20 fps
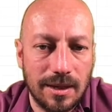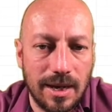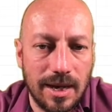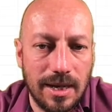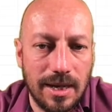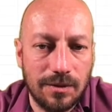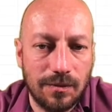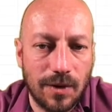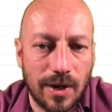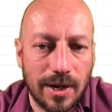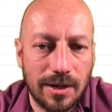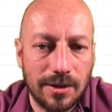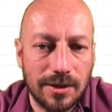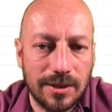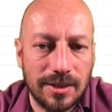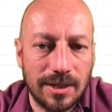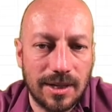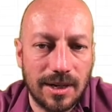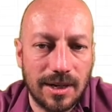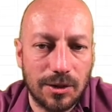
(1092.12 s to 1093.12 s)
8
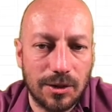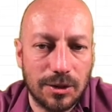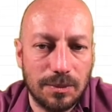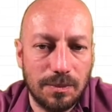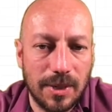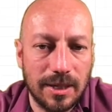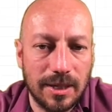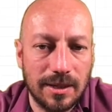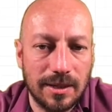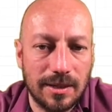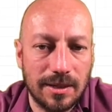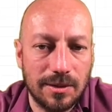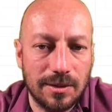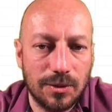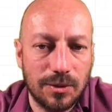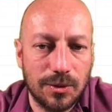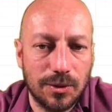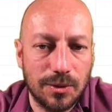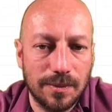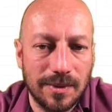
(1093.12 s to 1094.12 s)
wires are split
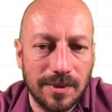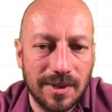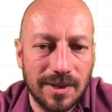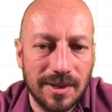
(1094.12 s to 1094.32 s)
into